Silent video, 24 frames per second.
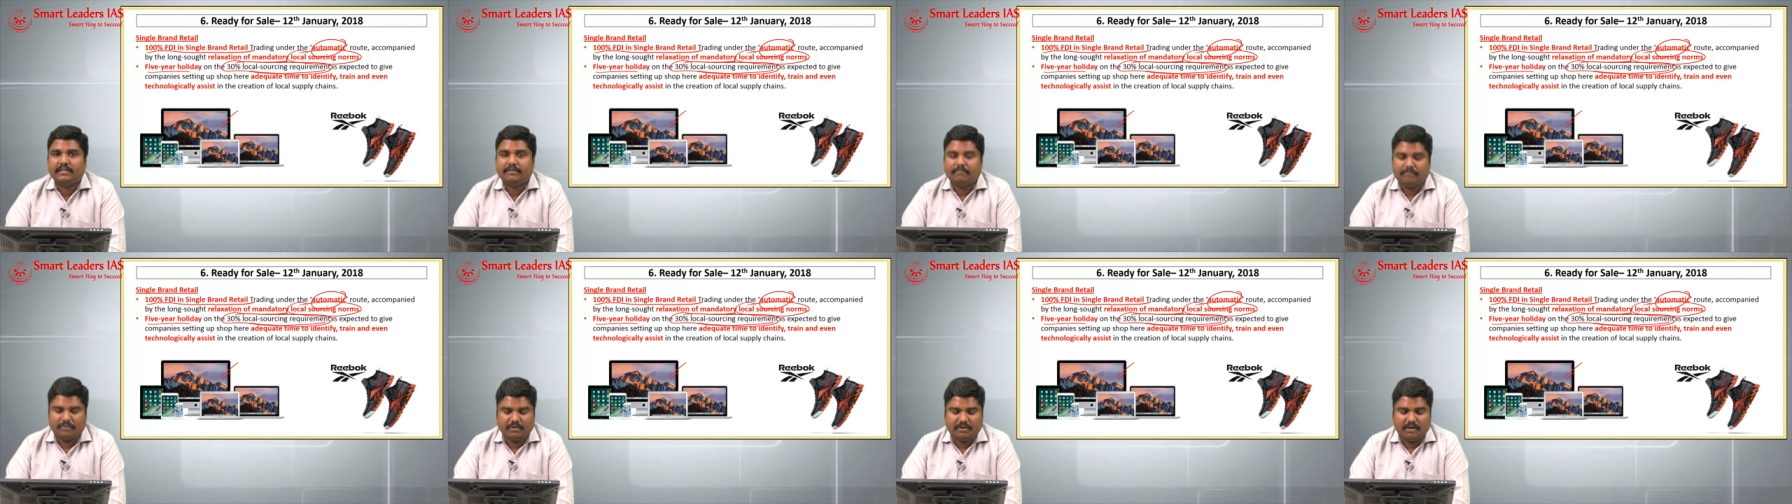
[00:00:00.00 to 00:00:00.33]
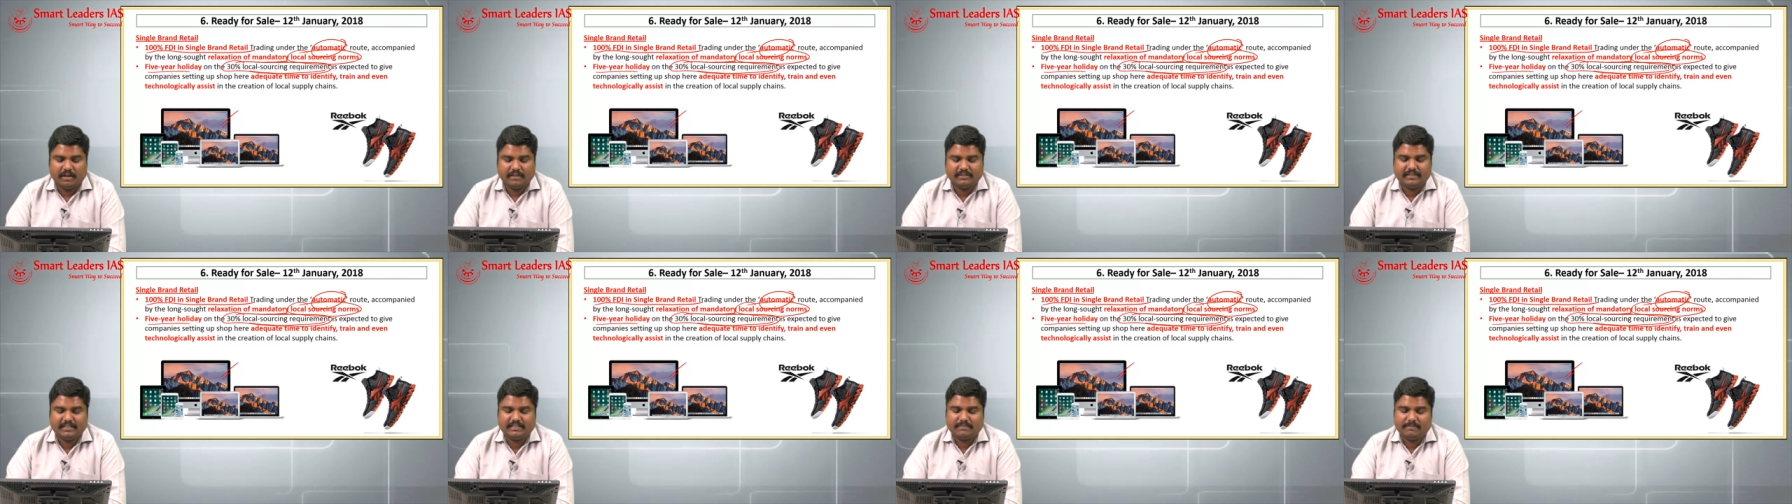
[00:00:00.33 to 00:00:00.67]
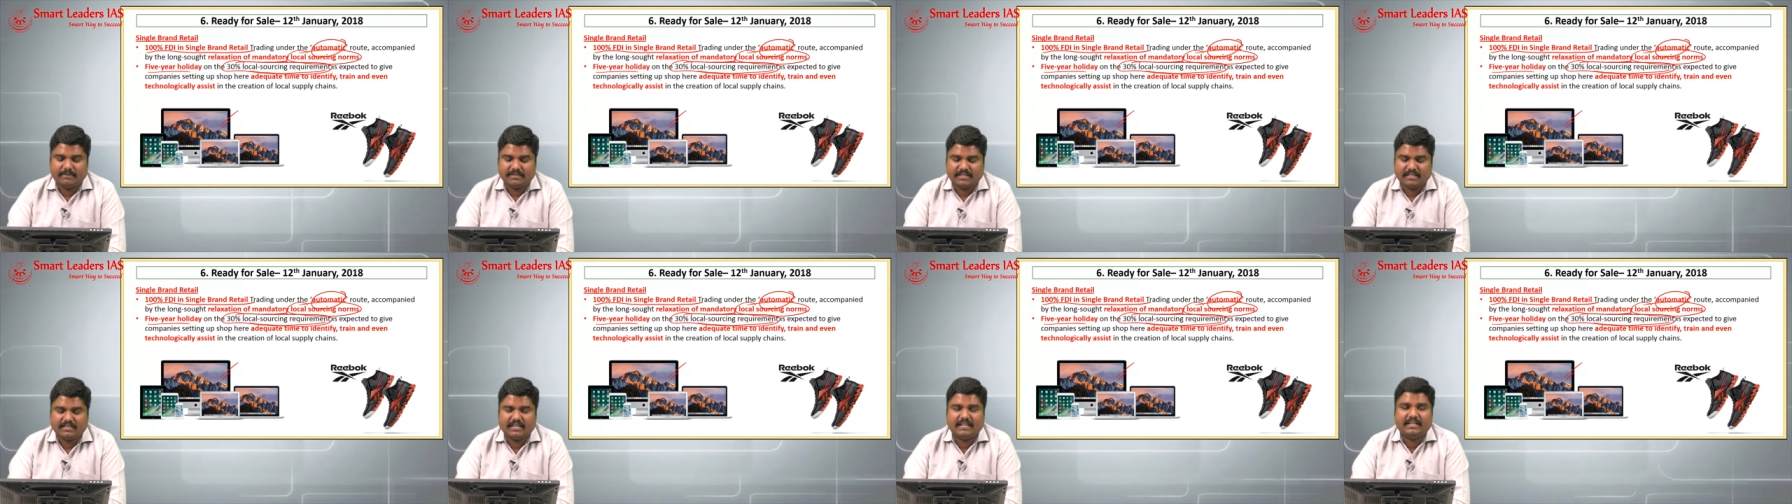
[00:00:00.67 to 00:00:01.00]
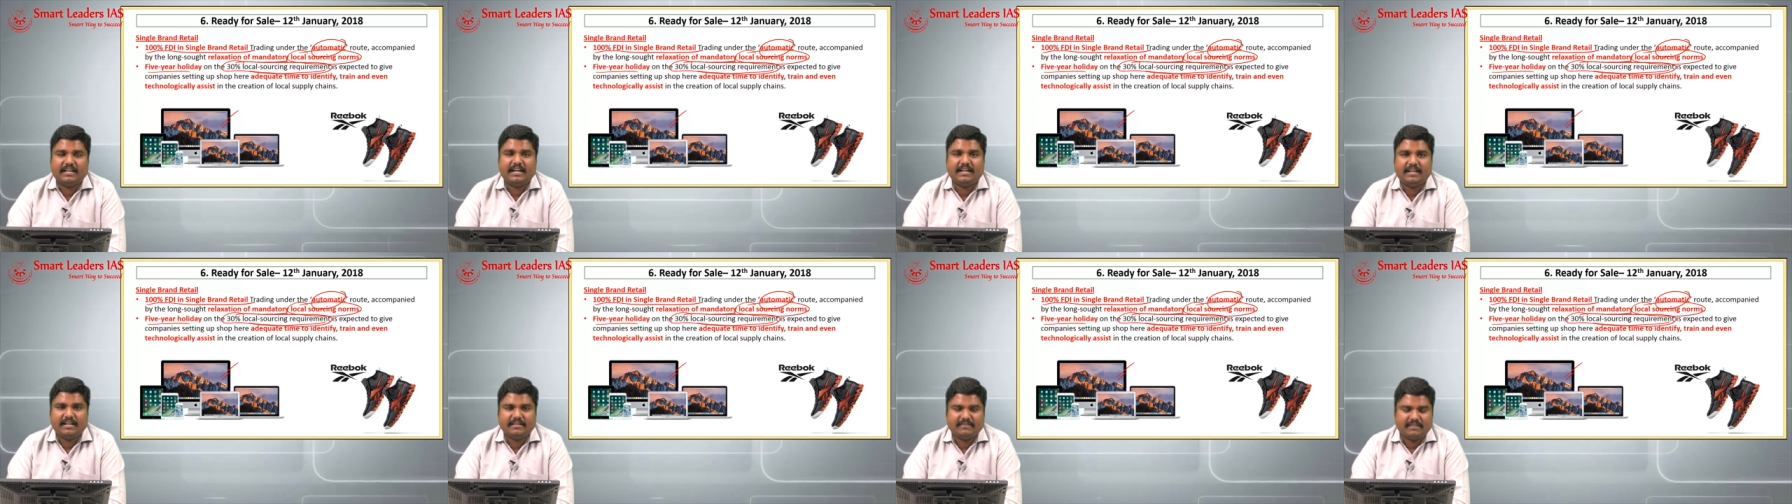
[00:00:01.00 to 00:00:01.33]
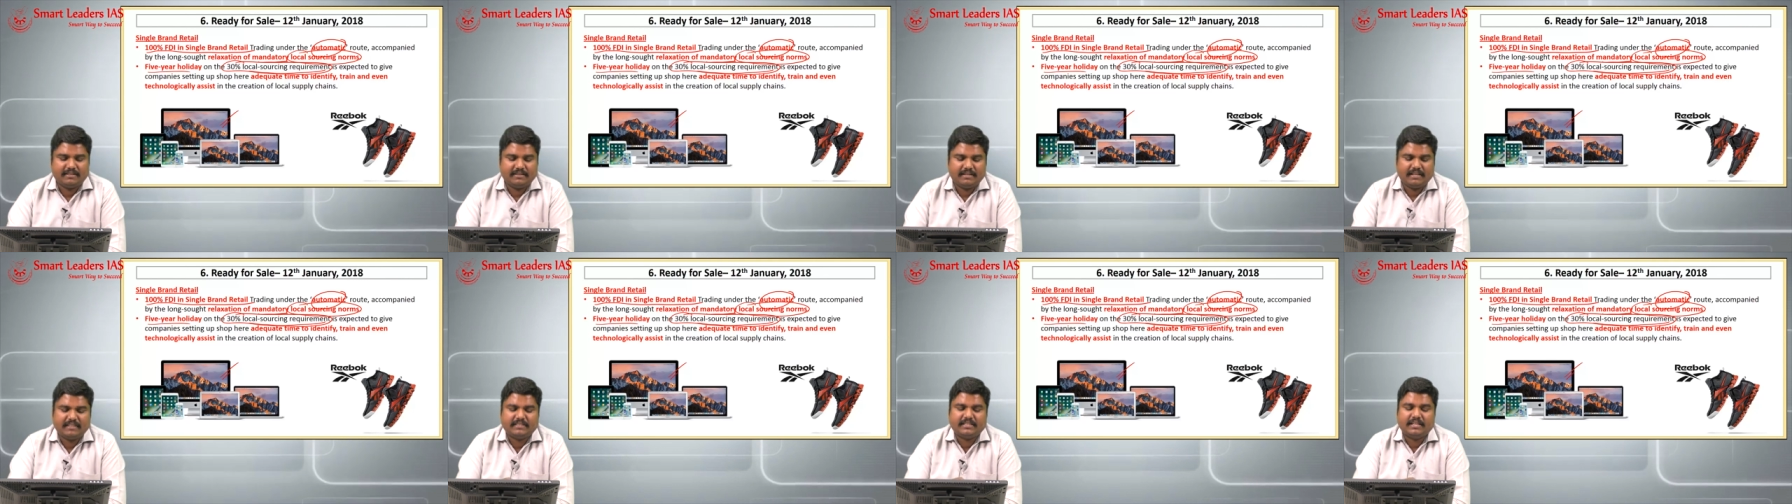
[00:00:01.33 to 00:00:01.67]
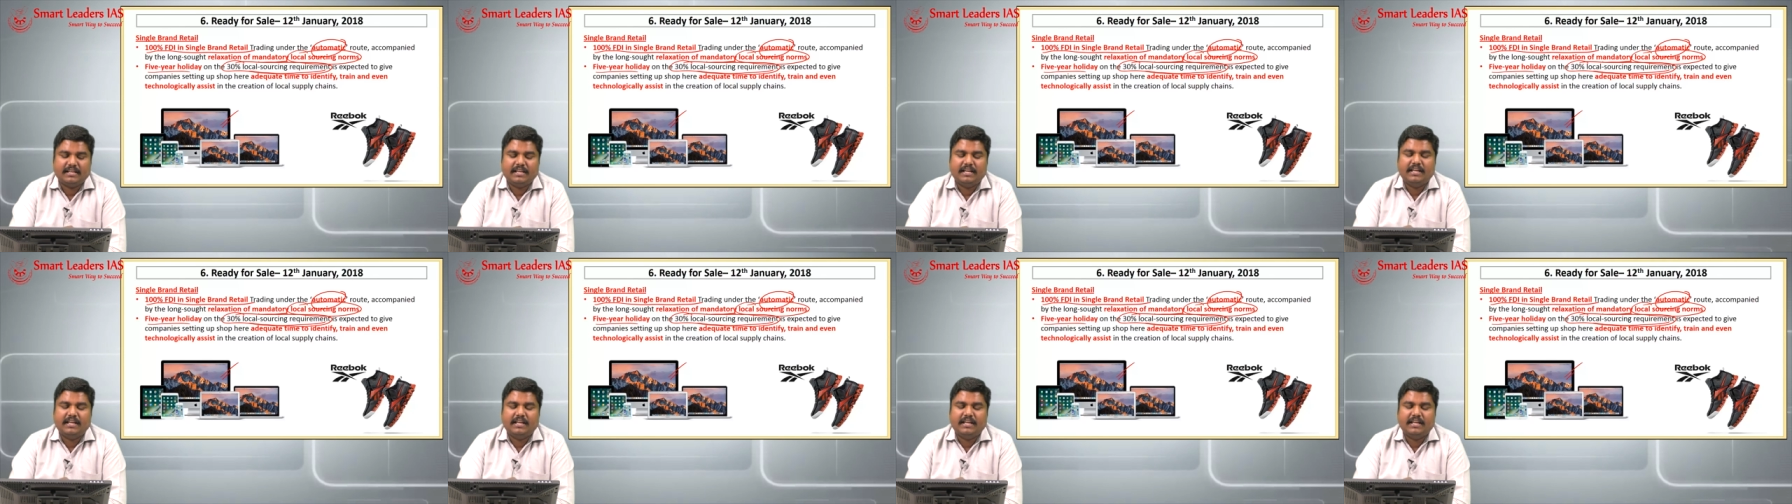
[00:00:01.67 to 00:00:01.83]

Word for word: because these business entities in this